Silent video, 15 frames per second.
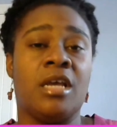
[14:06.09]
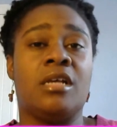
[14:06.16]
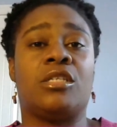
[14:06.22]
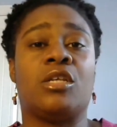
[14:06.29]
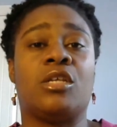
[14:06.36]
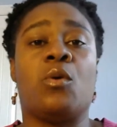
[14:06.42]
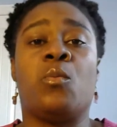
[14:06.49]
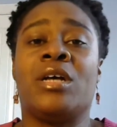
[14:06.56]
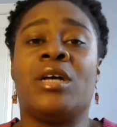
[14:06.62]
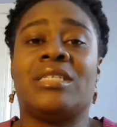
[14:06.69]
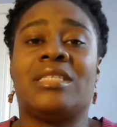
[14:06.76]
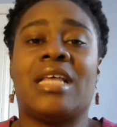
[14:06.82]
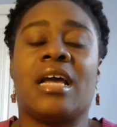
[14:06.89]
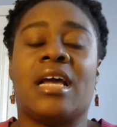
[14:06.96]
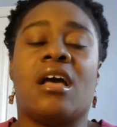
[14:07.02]
So once
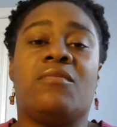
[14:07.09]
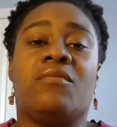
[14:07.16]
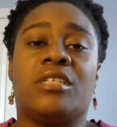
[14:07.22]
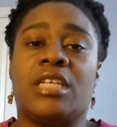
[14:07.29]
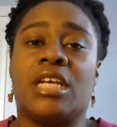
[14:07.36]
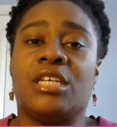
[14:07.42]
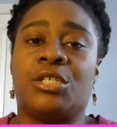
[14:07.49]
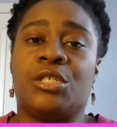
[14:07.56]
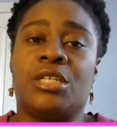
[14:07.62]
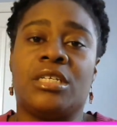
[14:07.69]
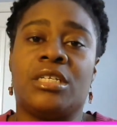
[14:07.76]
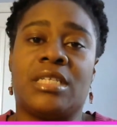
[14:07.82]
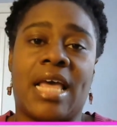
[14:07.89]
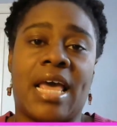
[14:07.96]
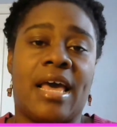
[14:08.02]
that conversation
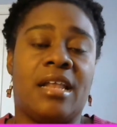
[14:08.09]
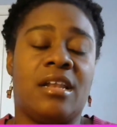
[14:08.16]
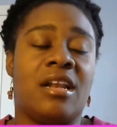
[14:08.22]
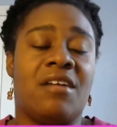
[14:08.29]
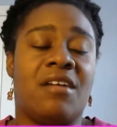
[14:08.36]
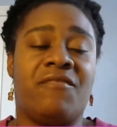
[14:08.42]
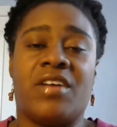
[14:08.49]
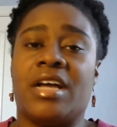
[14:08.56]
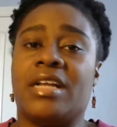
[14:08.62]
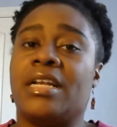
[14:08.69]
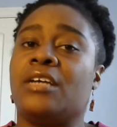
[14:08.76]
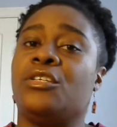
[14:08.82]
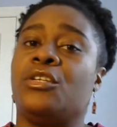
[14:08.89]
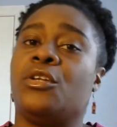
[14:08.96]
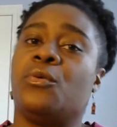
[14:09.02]
is had and I find
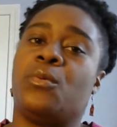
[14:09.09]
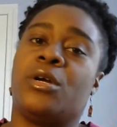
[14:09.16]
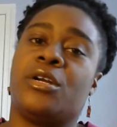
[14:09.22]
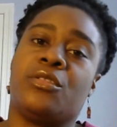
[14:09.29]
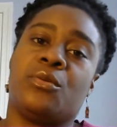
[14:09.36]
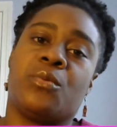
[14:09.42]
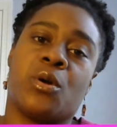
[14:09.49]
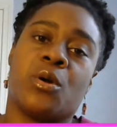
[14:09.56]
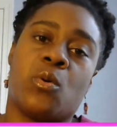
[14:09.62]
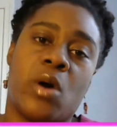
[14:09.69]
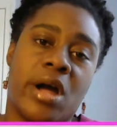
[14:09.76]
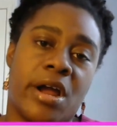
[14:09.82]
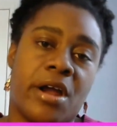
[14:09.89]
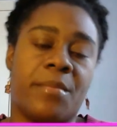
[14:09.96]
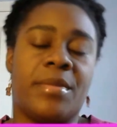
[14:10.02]
out, what are the
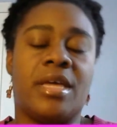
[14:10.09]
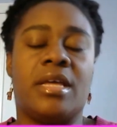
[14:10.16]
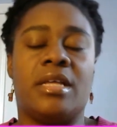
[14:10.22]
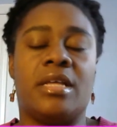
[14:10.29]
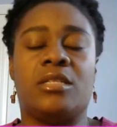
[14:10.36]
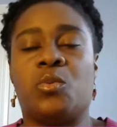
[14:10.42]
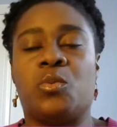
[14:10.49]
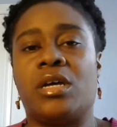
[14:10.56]
requirements,